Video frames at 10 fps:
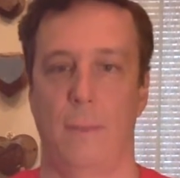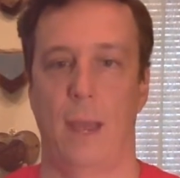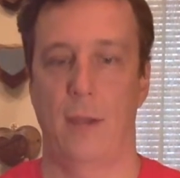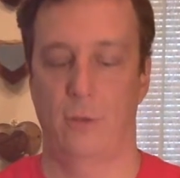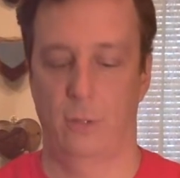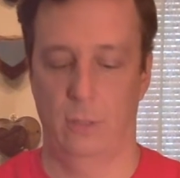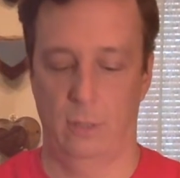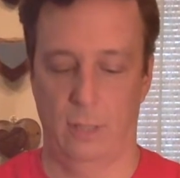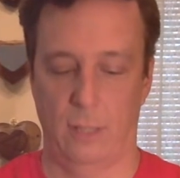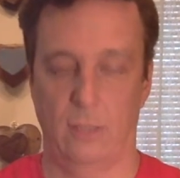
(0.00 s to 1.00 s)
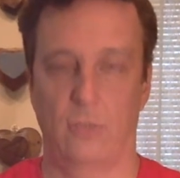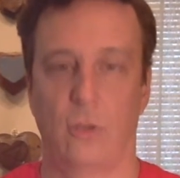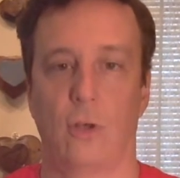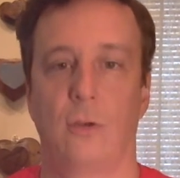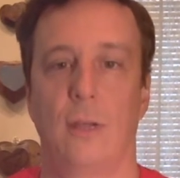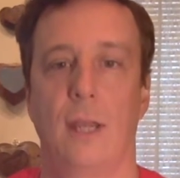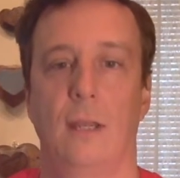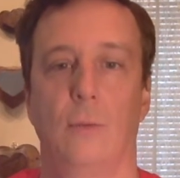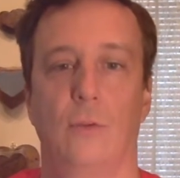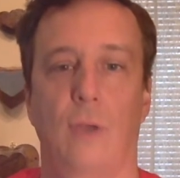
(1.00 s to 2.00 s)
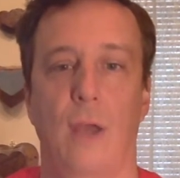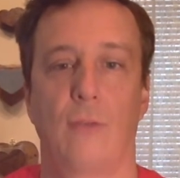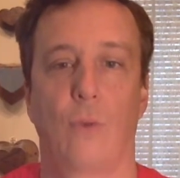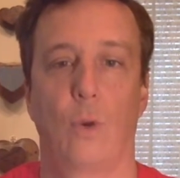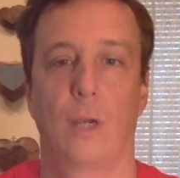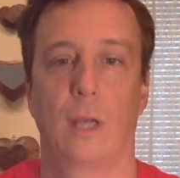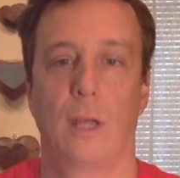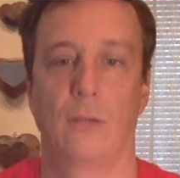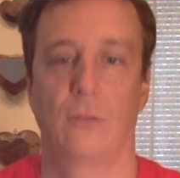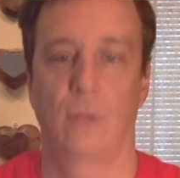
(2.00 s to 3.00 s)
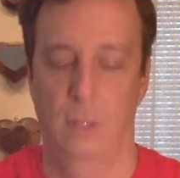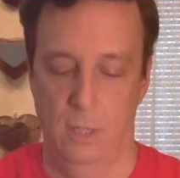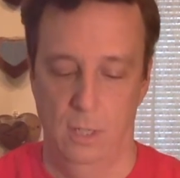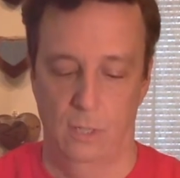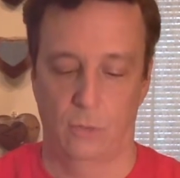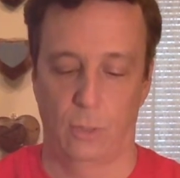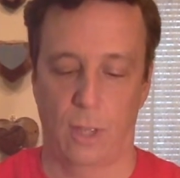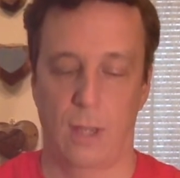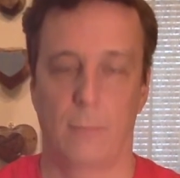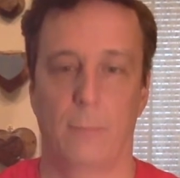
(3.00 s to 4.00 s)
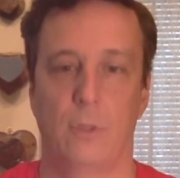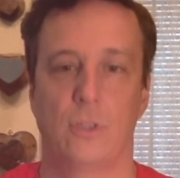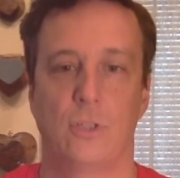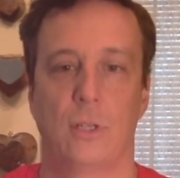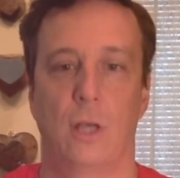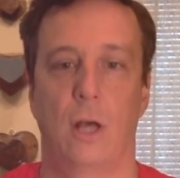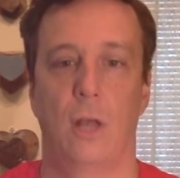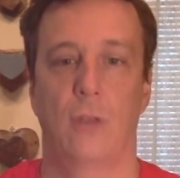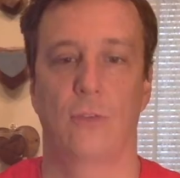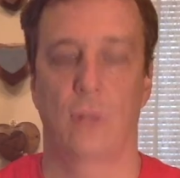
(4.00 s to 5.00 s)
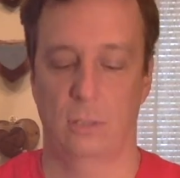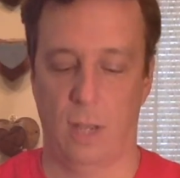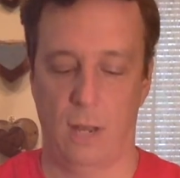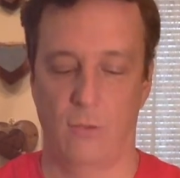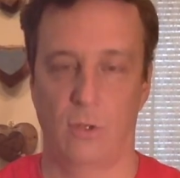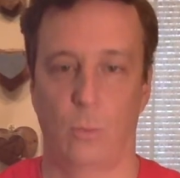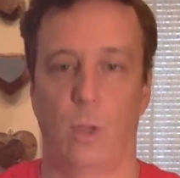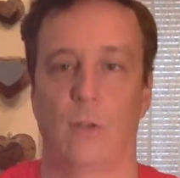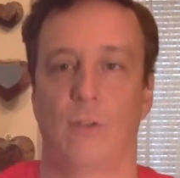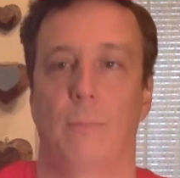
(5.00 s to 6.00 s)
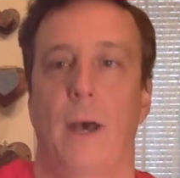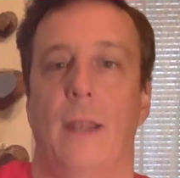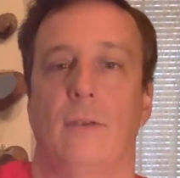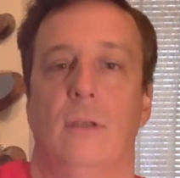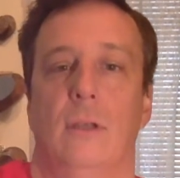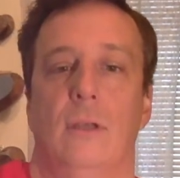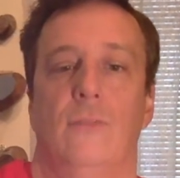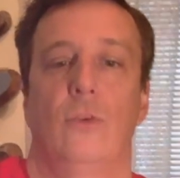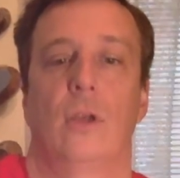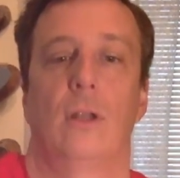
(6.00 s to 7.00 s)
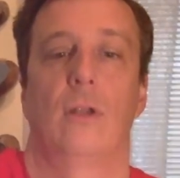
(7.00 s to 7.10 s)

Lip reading: pattern that the salt created was kind of organized. So it kind of pushed all the salt kind of into one spot, if you can